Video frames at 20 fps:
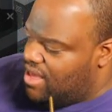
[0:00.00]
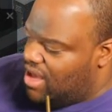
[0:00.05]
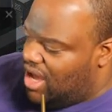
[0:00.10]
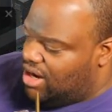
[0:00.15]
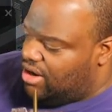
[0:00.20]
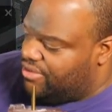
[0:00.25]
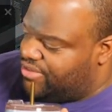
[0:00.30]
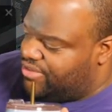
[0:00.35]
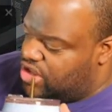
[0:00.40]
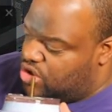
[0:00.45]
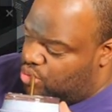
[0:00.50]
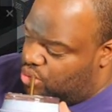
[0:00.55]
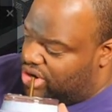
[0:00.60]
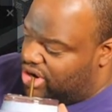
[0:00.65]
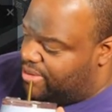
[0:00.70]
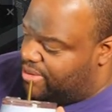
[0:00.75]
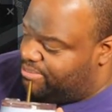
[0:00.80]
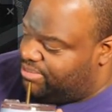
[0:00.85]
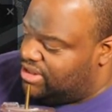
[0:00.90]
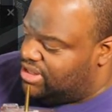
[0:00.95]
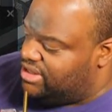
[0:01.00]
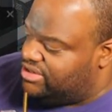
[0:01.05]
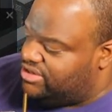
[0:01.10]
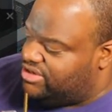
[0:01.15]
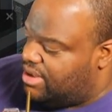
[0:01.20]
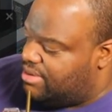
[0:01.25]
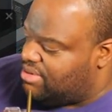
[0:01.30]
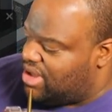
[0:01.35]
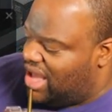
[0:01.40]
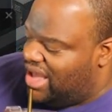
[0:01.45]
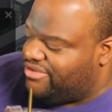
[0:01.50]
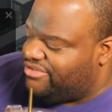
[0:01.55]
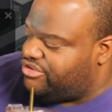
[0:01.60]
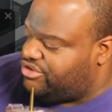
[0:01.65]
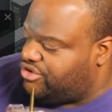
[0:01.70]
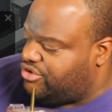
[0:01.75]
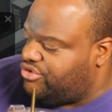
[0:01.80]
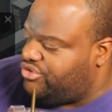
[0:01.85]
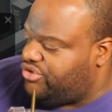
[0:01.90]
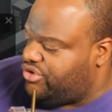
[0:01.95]
I don't think you want a completely dumb
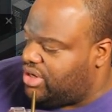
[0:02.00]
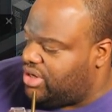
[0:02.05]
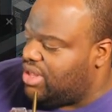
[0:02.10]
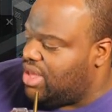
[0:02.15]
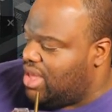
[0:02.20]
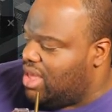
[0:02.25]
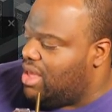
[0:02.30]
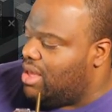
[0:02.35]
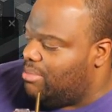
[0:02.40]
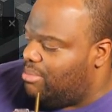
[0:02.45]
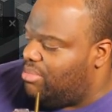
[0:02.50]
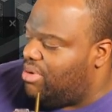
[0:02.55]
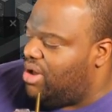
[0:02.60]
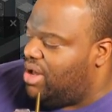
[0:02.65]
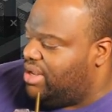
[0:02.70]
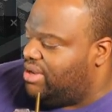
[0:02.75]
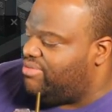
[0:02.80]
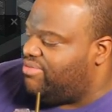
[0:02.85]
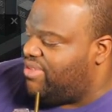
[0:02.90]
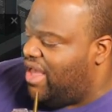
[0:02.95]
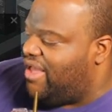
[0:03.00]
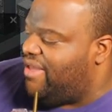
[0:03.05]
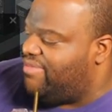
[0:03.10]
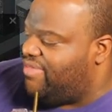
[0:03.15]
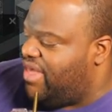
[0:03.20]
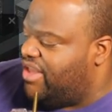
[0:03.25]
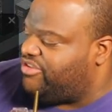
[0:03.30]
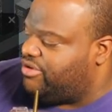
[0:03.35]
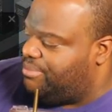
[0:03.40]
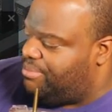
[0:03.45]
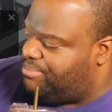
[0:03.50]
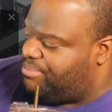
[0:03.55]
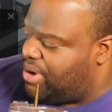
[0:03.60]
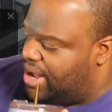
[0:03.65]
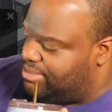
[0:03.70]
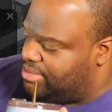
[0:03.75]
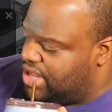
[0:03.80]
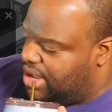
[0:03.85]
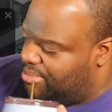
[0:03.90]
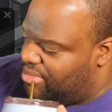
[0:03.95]
Constitution, but that that's a,
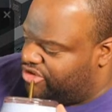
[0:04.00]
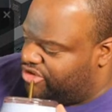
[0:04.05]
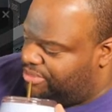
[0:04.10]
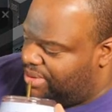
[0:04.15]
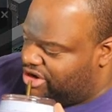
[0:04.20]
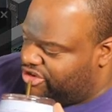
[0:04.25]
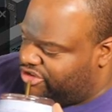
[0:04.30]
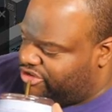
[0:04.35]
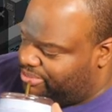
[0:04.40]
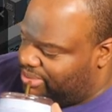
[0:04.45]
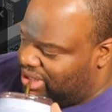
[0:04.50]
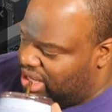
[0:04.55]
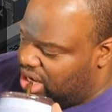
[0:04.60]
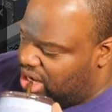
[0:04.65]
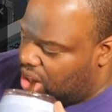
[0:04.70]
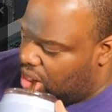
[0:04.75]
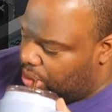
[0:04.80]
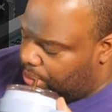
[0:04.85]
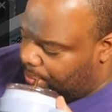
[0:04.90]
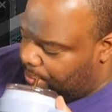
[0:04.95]
probably a much better split.